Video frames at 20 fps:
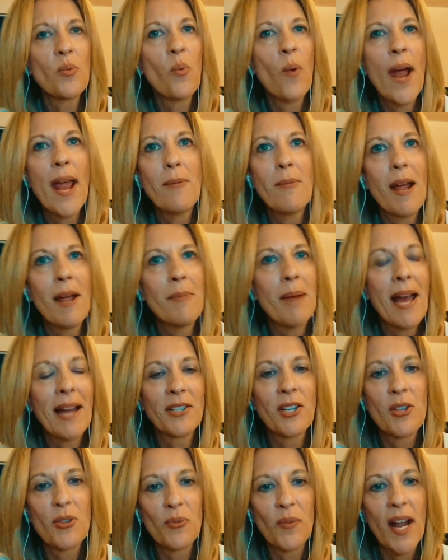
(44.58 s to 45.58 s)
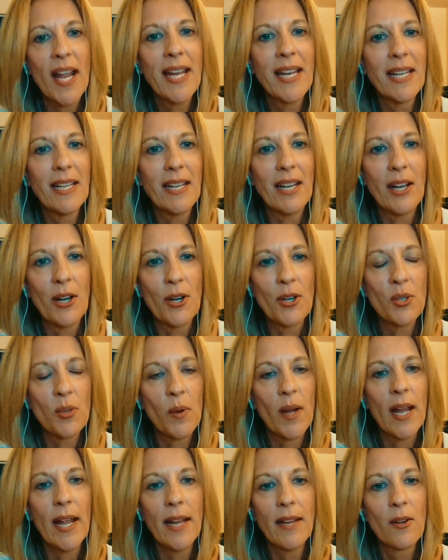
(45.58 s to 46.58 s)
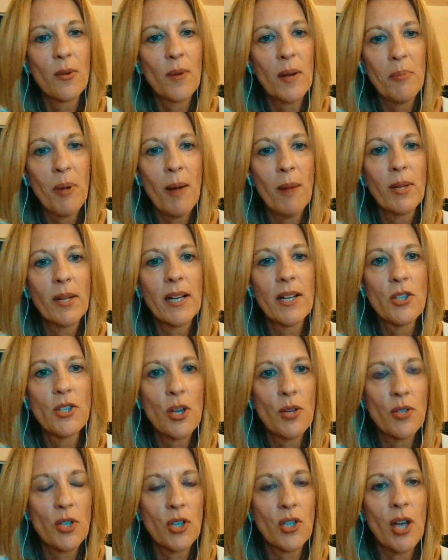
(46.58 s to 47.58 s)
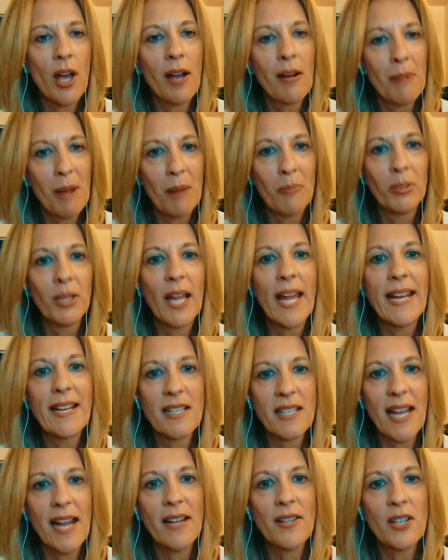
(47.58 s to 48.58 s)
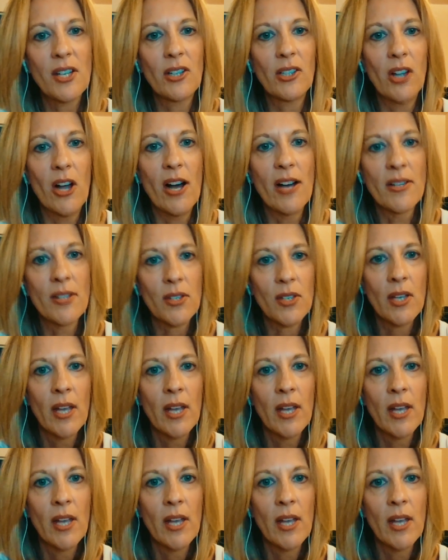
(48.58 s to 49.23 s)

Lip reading: way back to the Reagan years when the Republicans used to talk about playing Santa Claus.